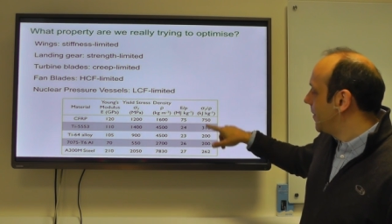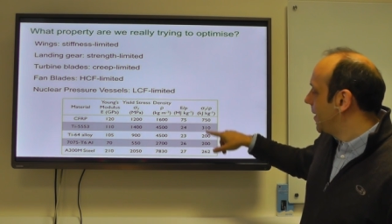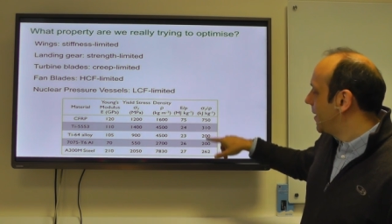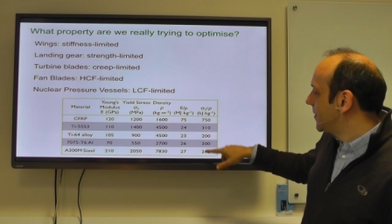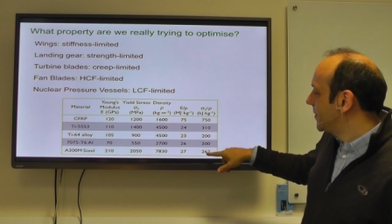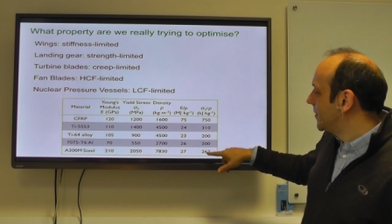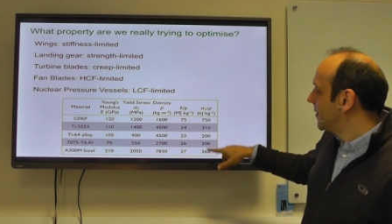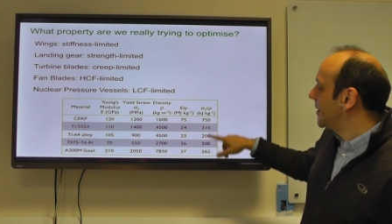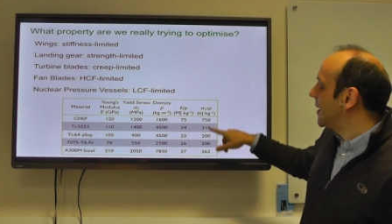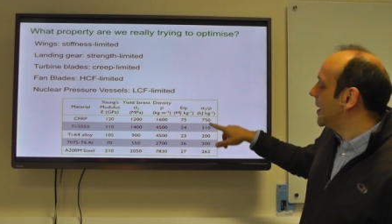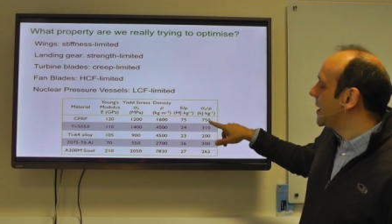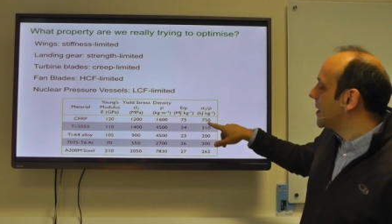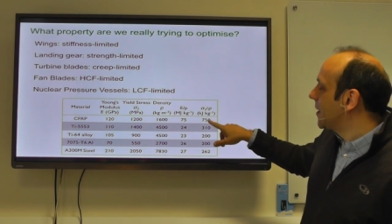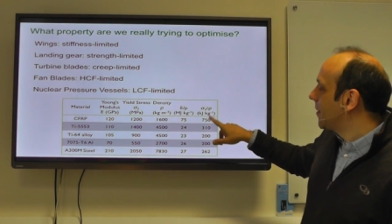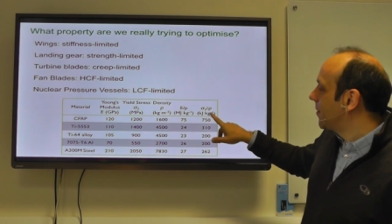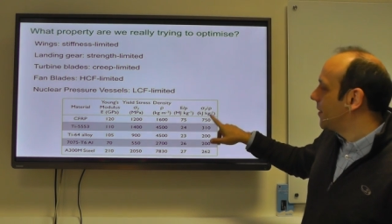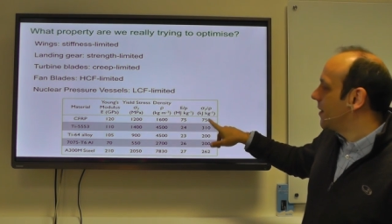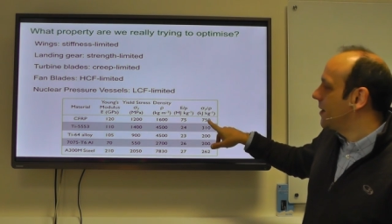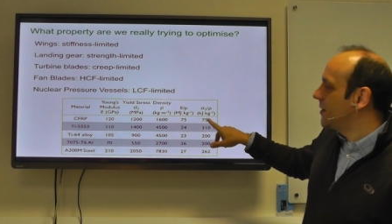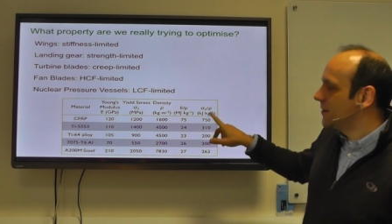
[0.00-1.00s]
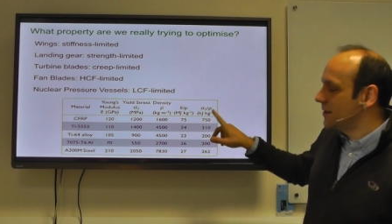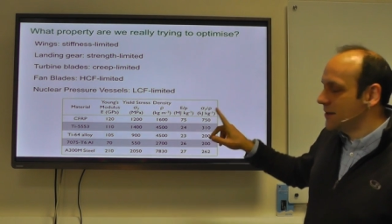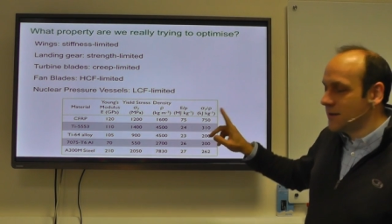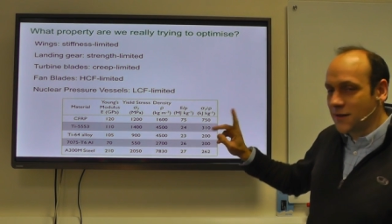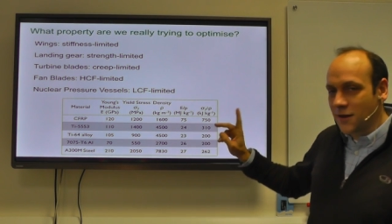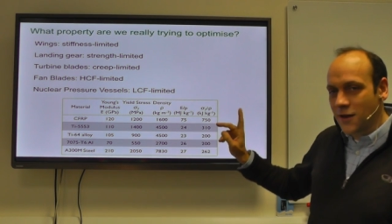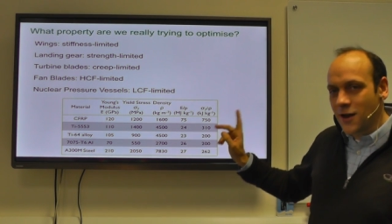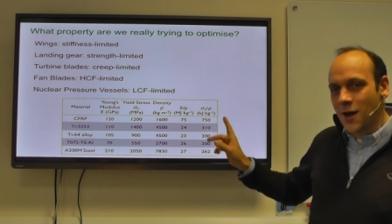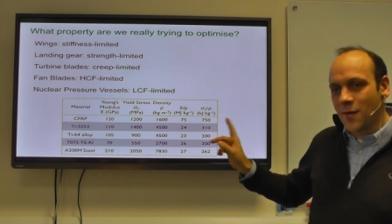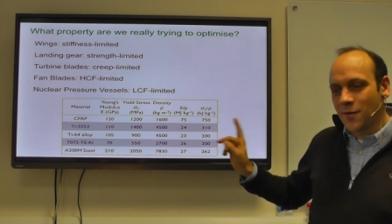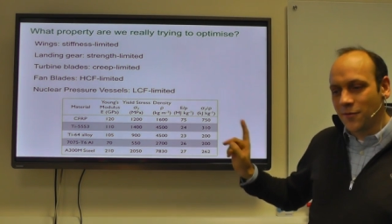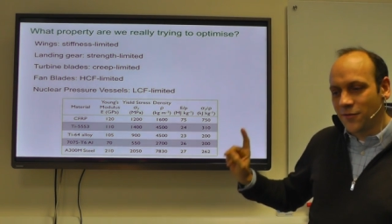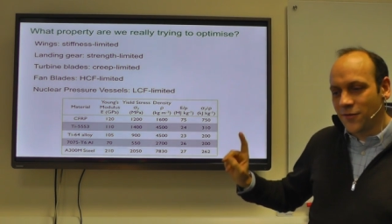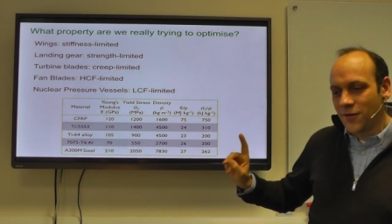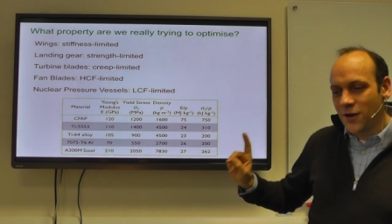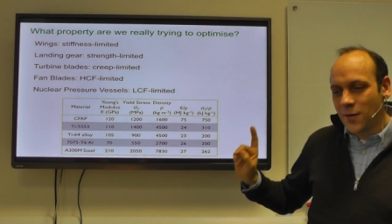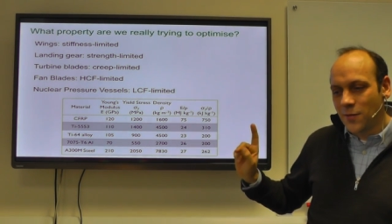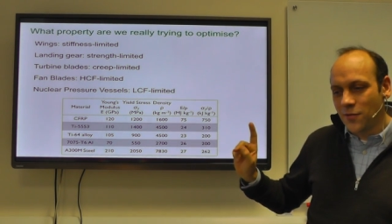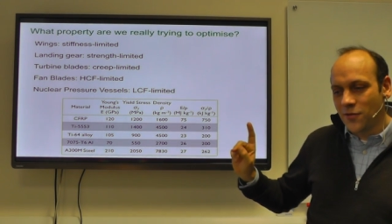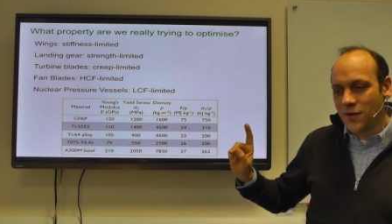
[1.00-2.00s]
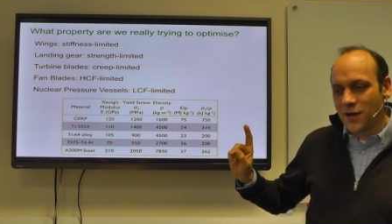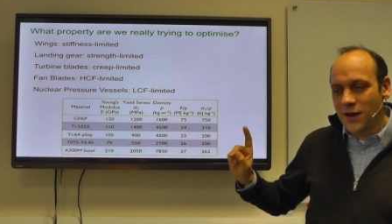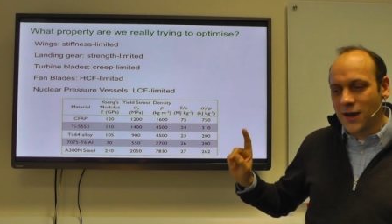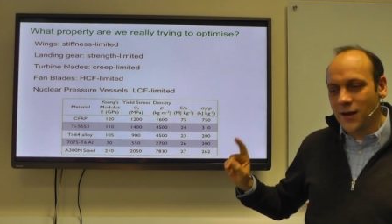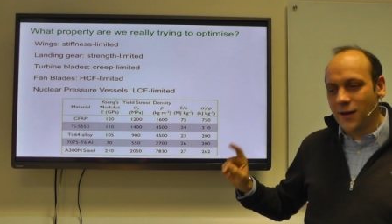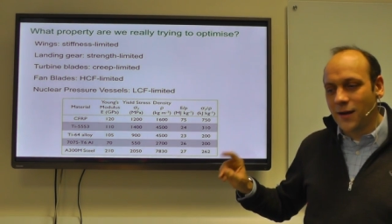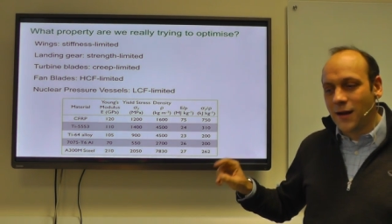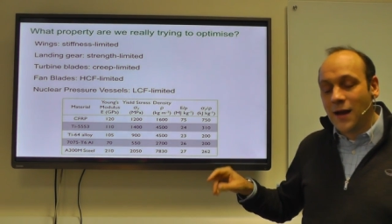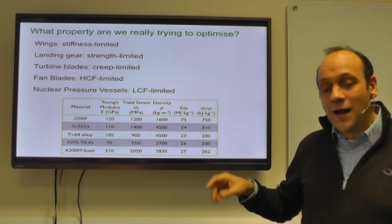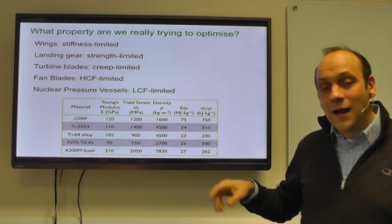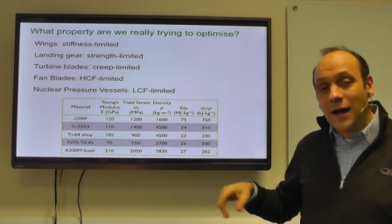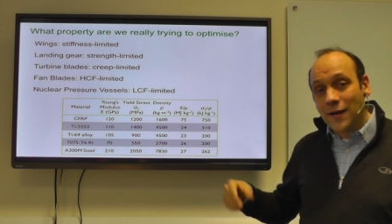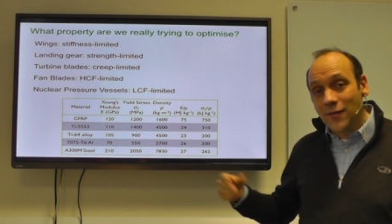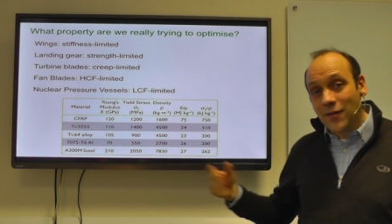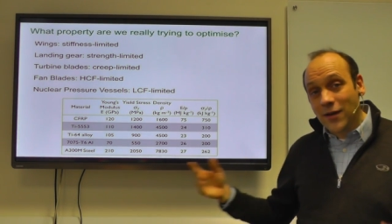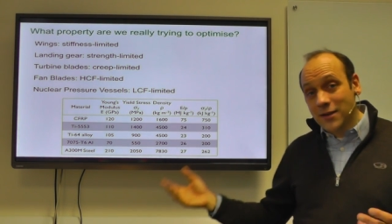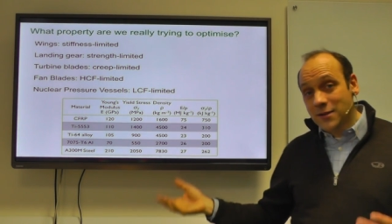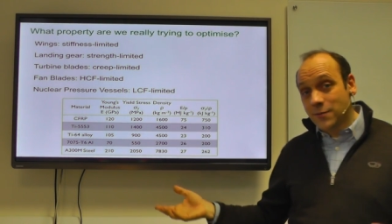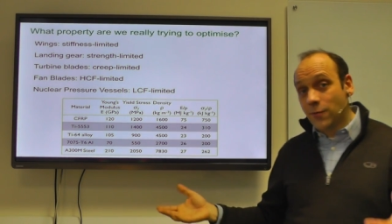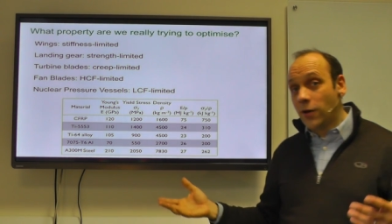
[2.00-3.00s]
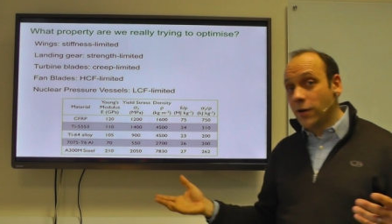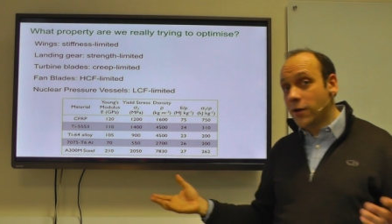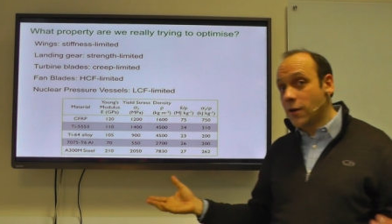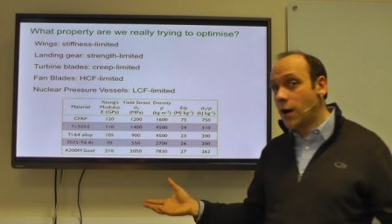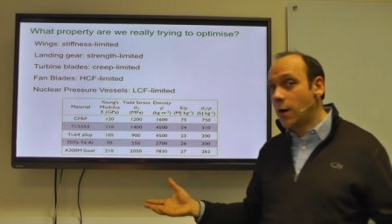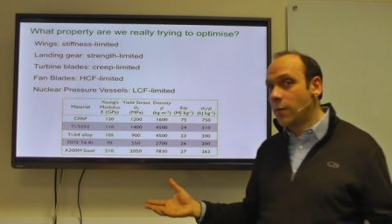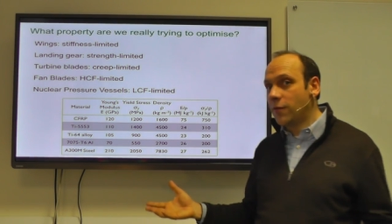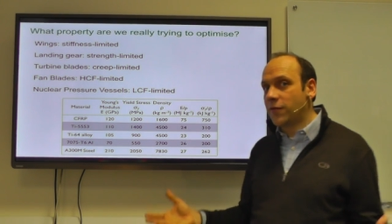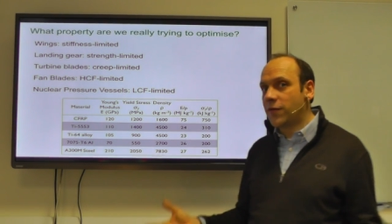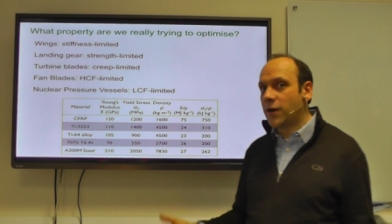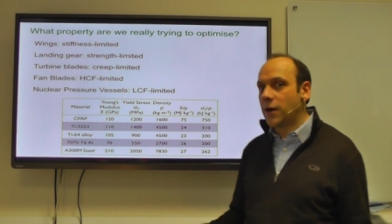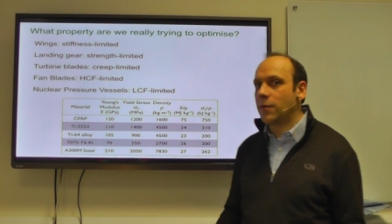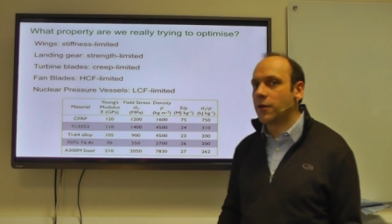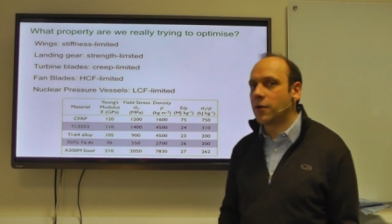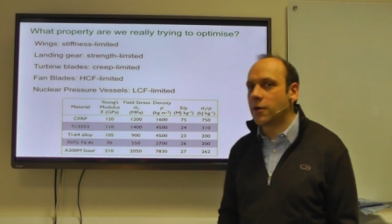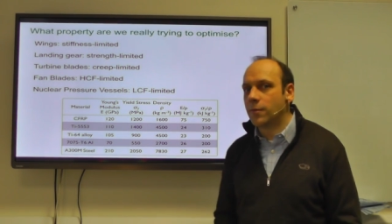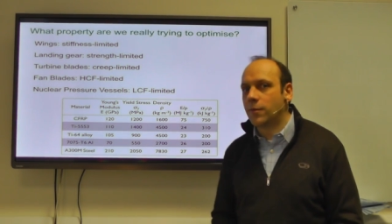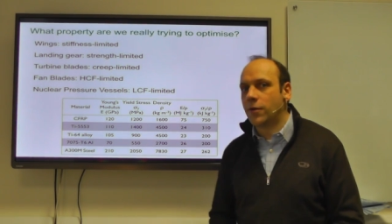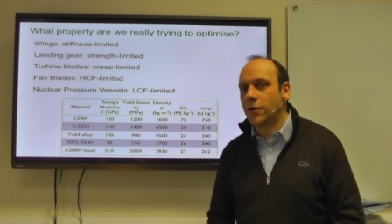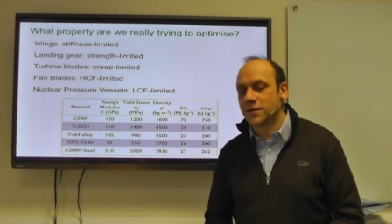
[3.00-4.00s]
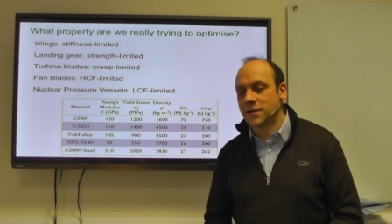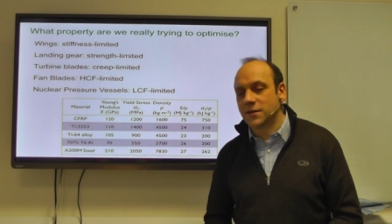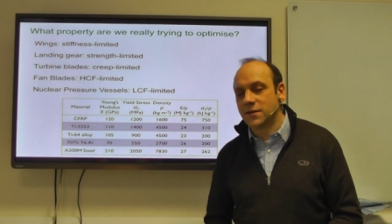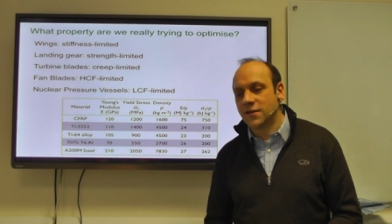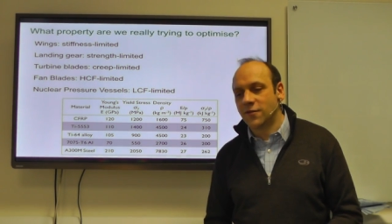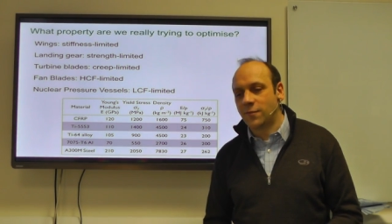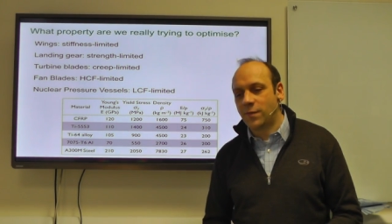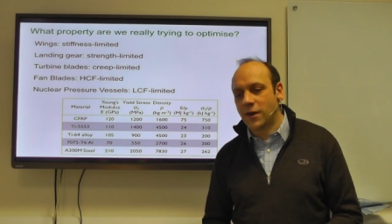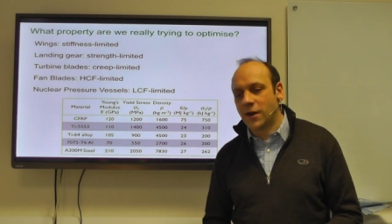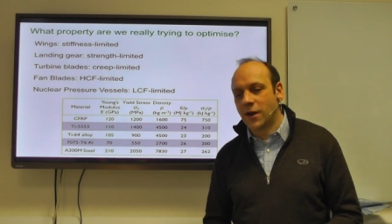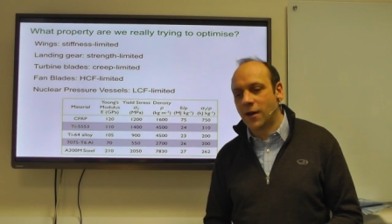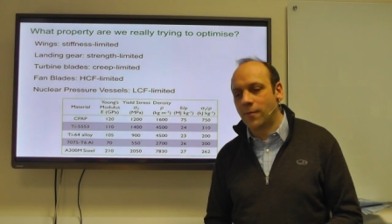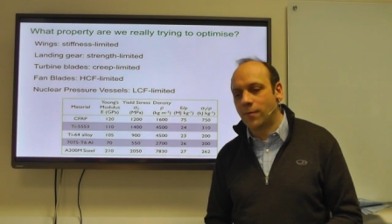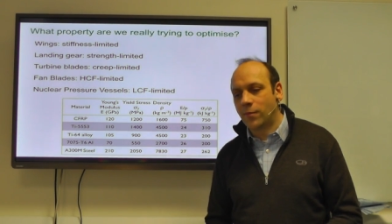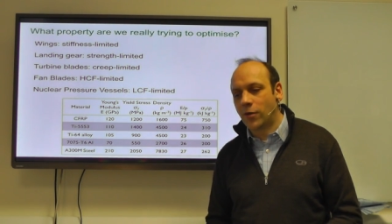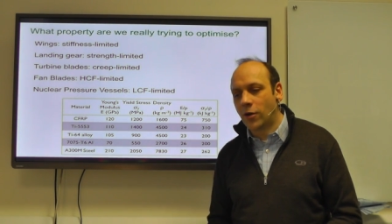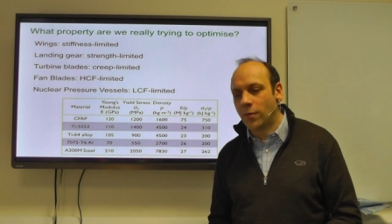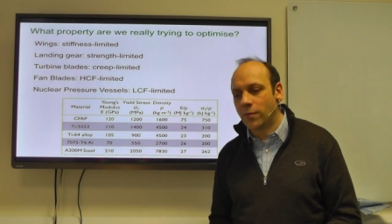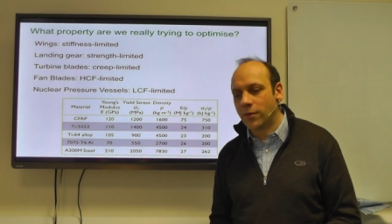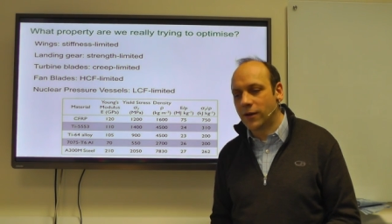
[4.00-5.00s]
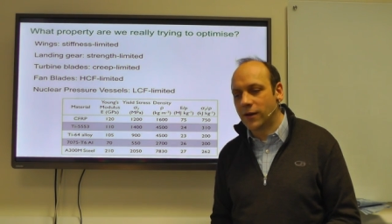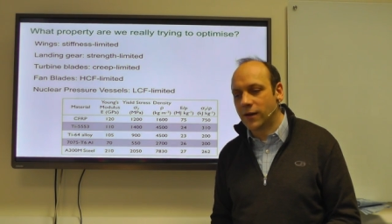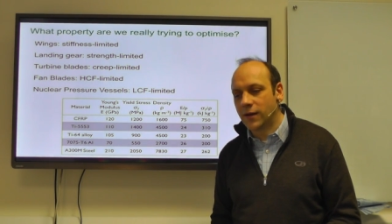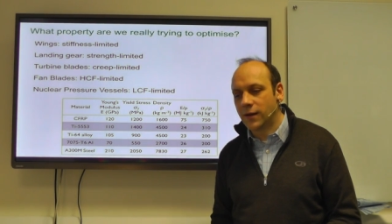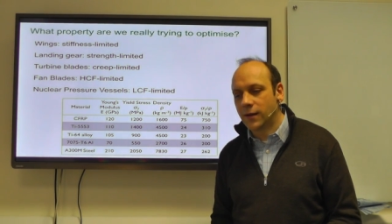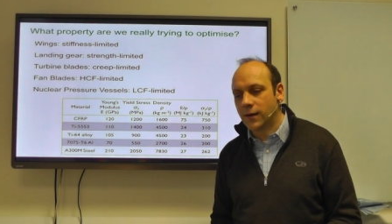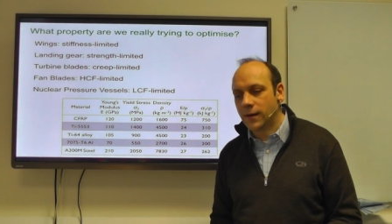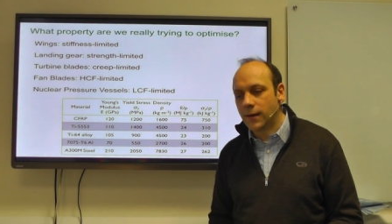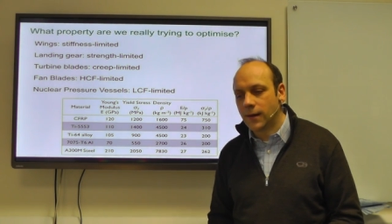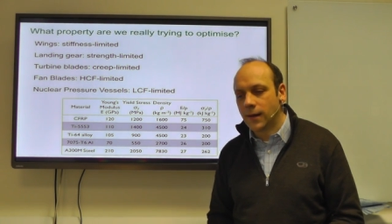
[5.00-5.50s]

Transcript: better than any of these is the carbon fiber again. And that's why carbon fiber composites have become popular.